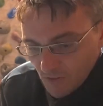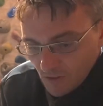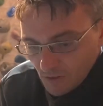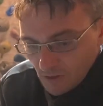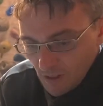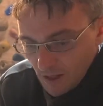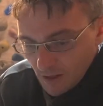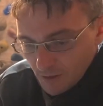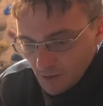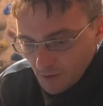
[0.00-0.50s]

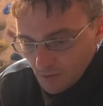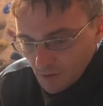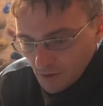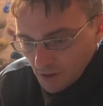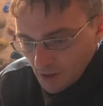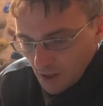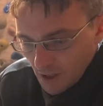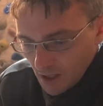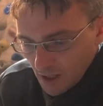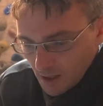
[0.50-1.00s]
Length of the
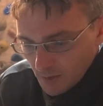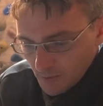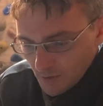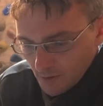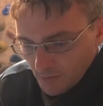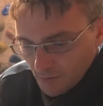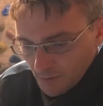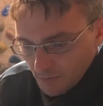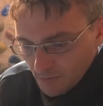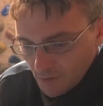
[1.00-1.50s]
climb
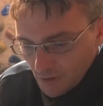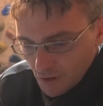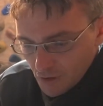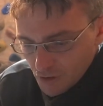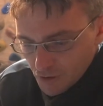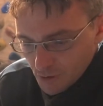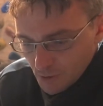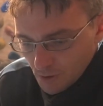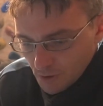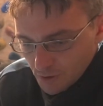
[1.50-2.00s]
from very
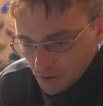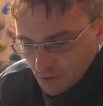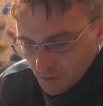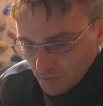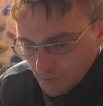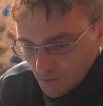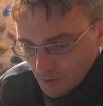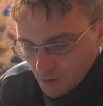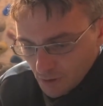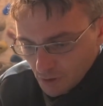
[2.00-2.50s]
short to
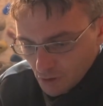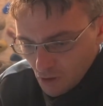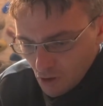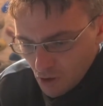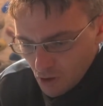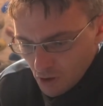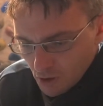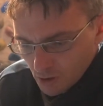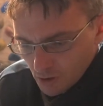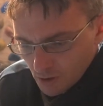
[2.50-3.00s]
very
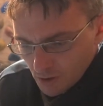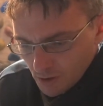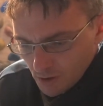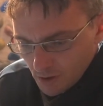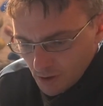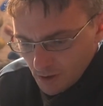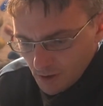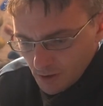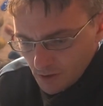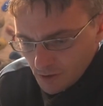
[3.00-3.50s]
long.
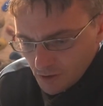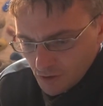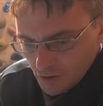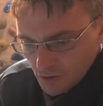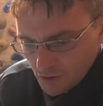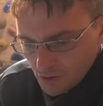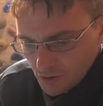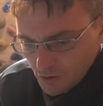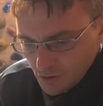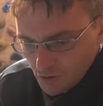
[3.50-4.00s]

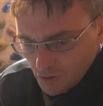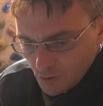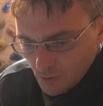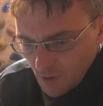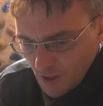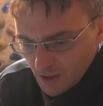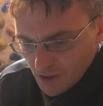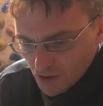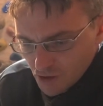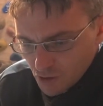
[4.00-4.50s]

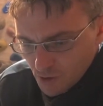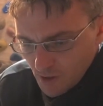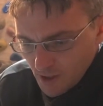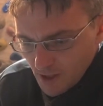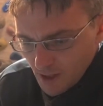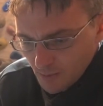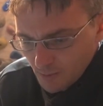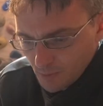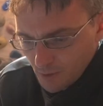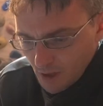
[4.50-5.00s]
Direct straight
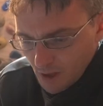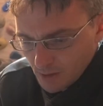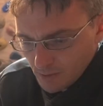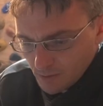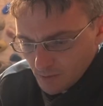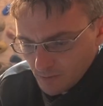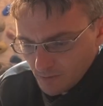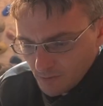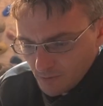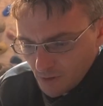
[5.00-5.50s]
up
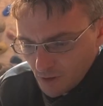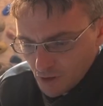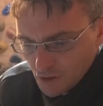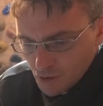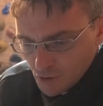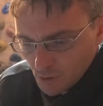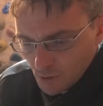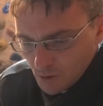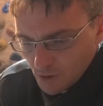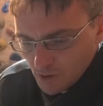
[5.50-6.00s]
problem, very
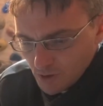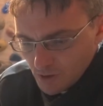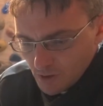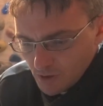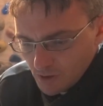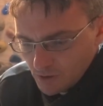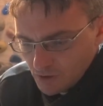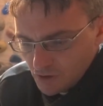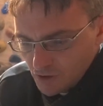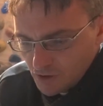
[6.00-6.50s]
short,
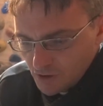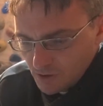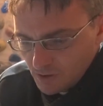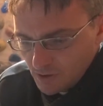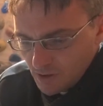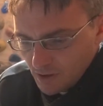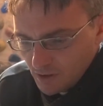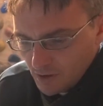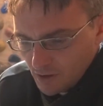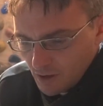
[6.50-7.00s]
just
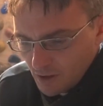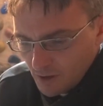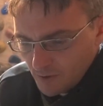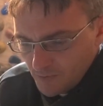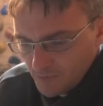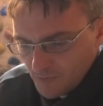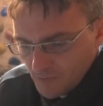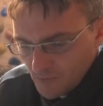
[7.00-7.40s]
get there.